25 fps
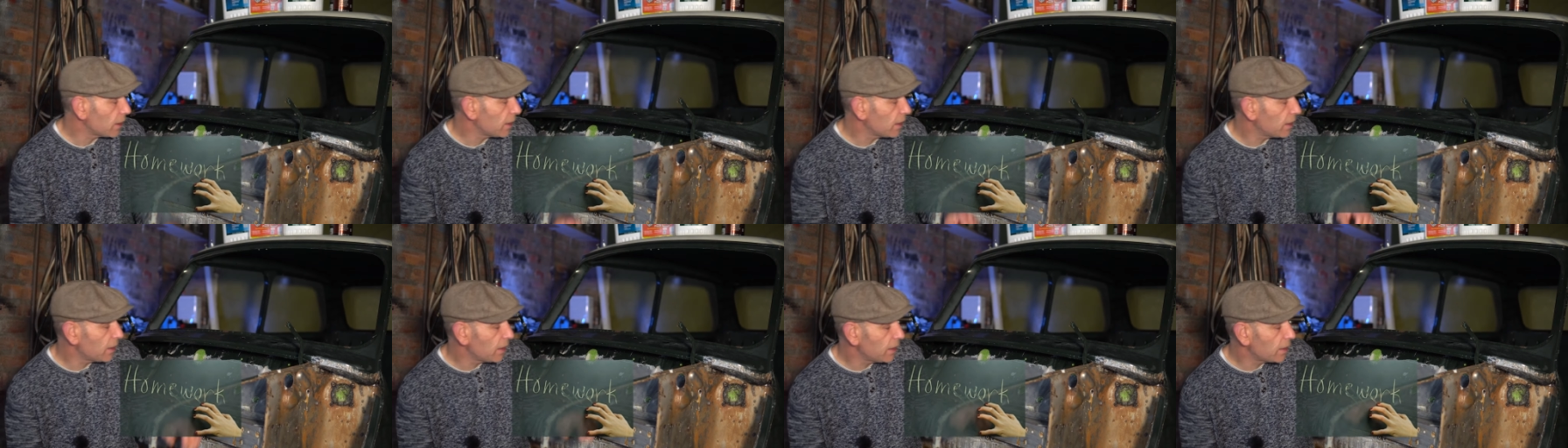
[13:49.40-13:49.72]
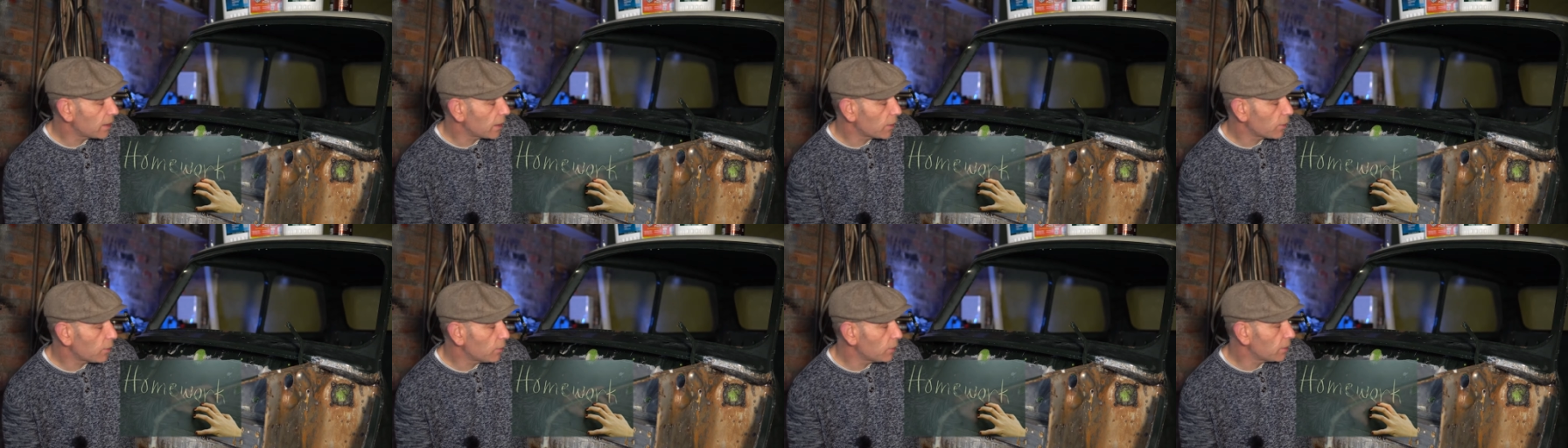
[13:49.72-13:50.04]
you need
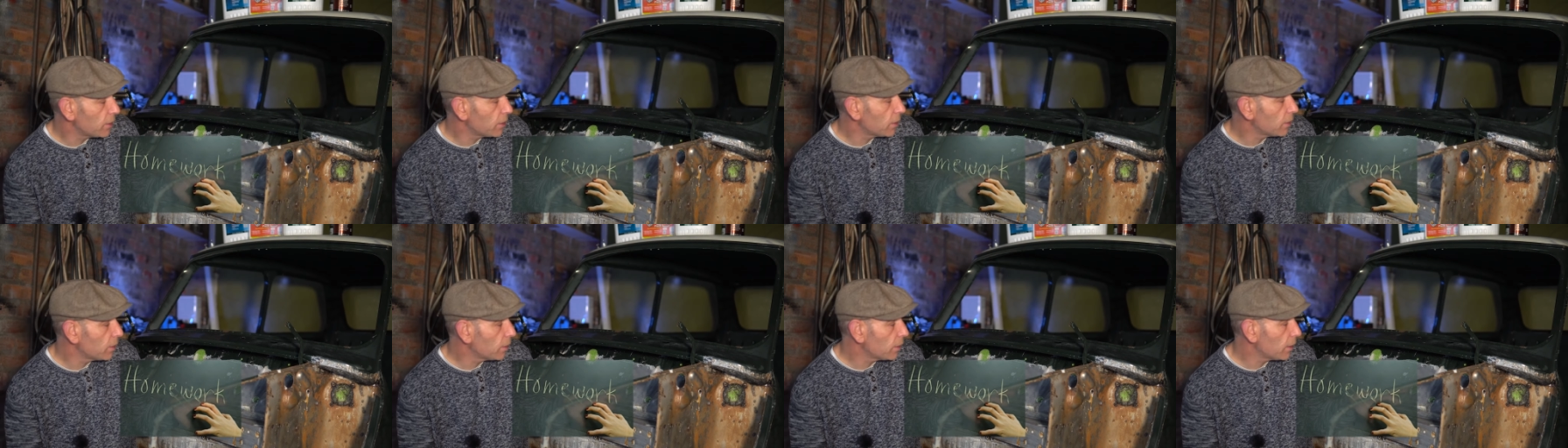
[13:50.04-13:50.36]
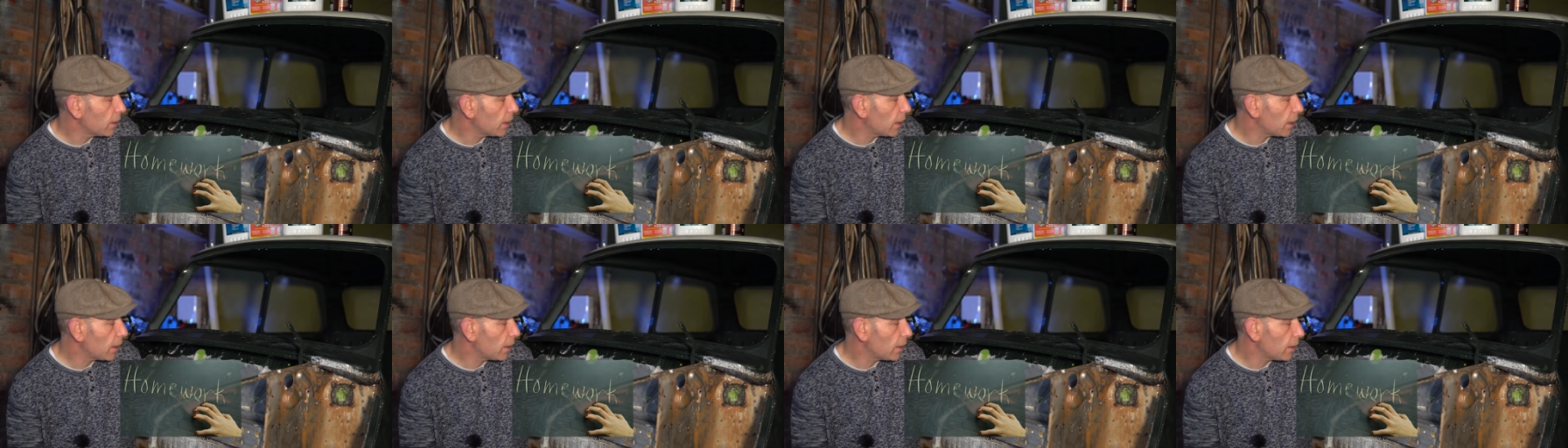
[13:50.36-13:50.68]
a good
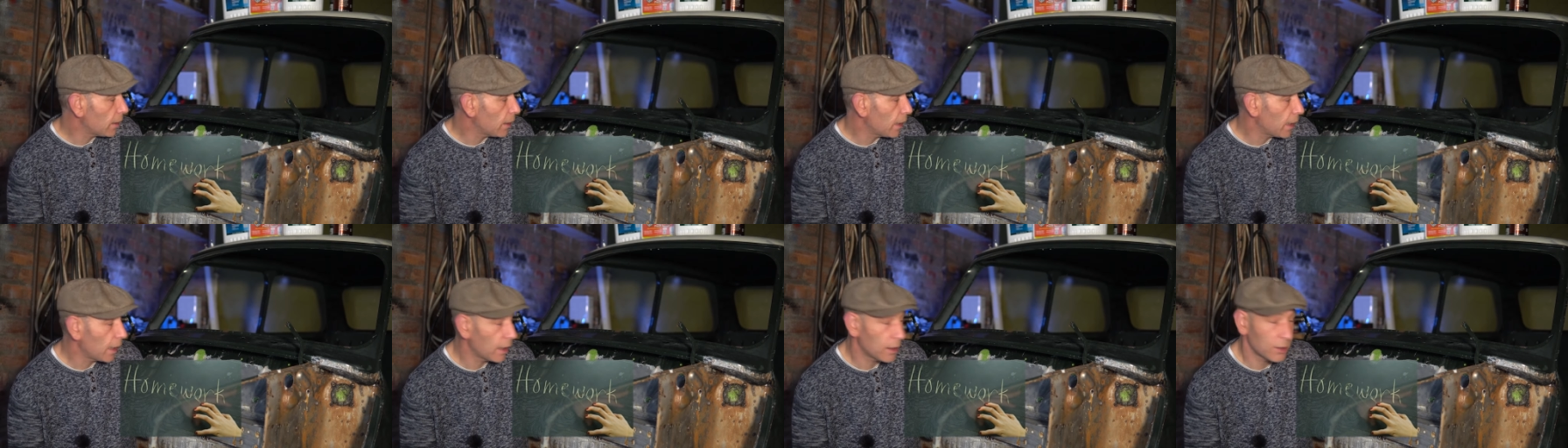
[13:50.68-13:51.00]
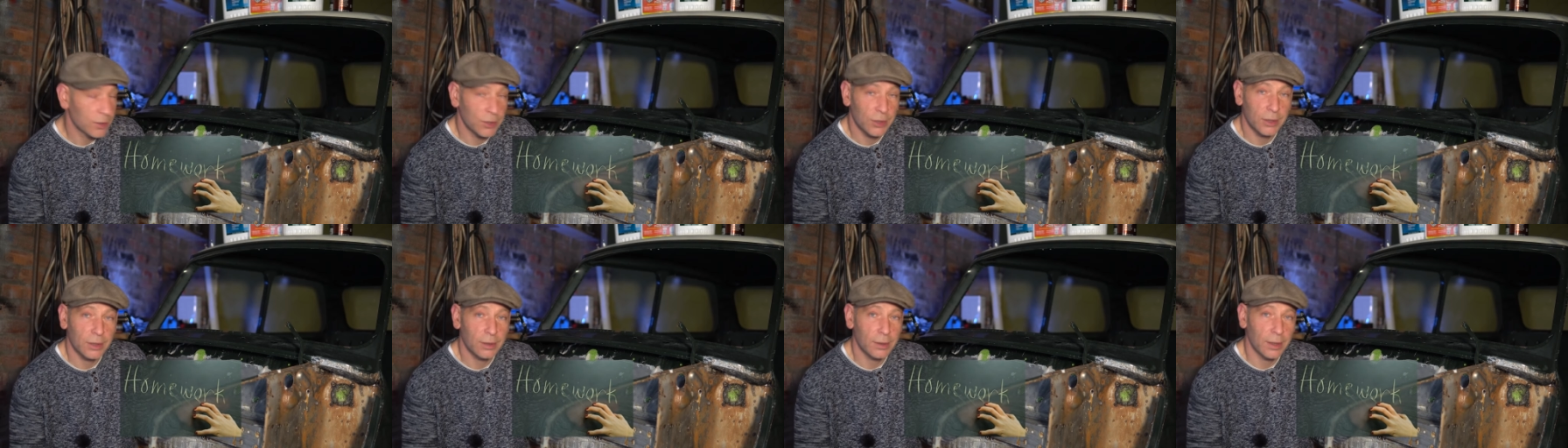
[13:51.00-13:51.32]

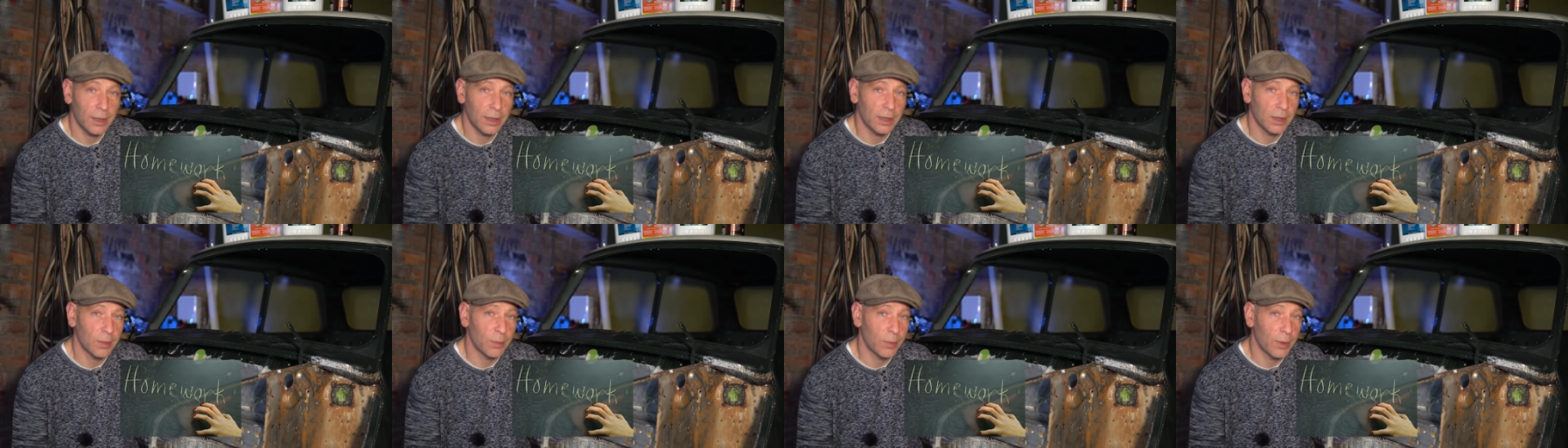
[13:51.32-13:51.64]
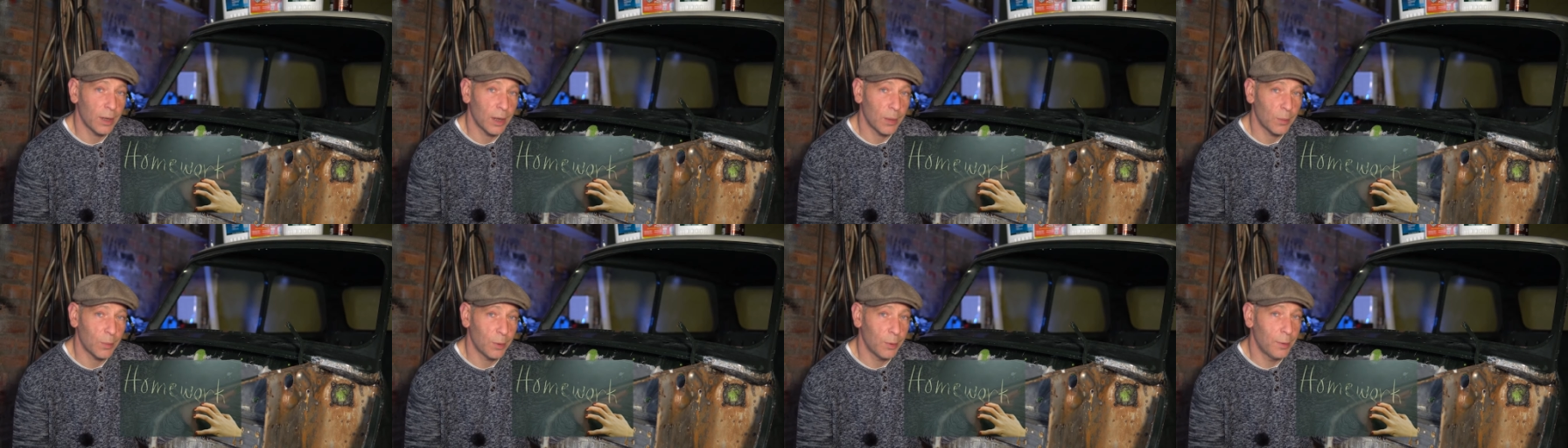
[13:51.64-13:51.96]
etch like the
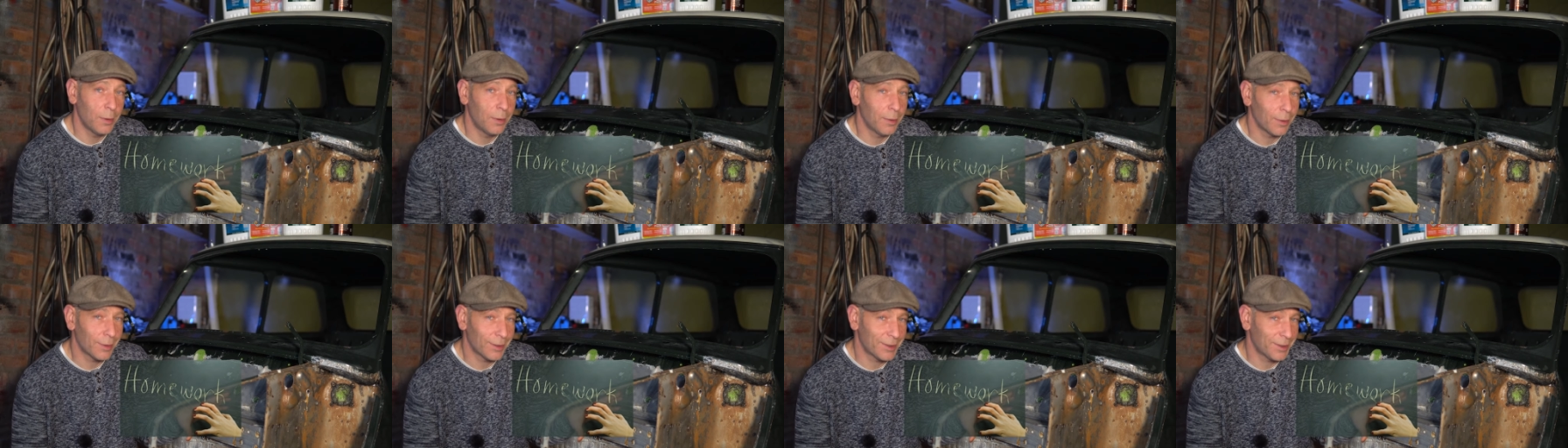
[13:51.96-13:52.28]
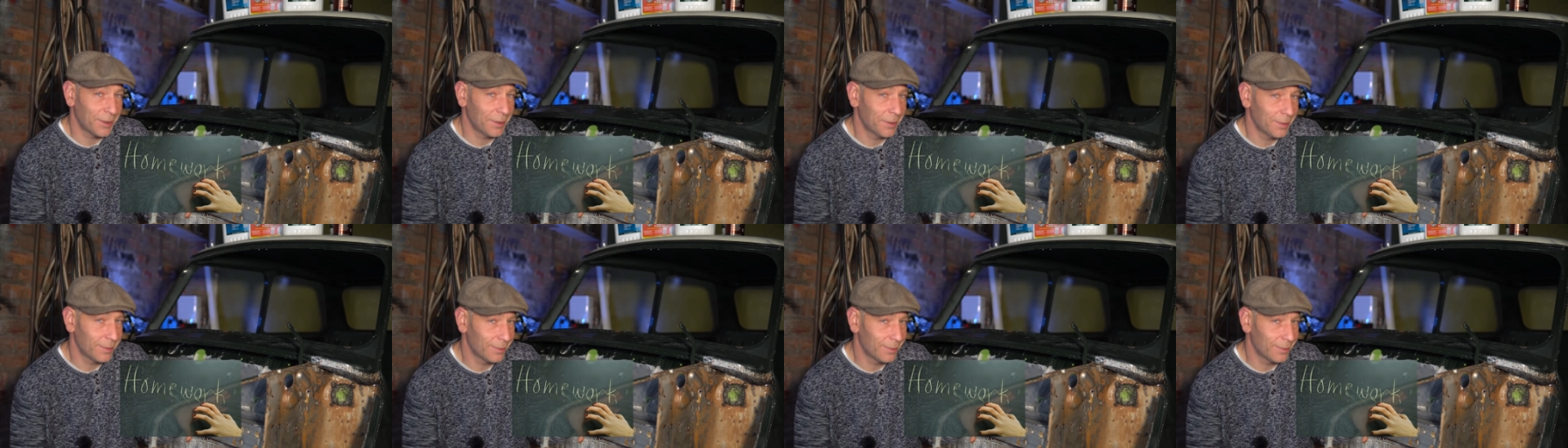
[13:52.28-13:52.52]
blackboard.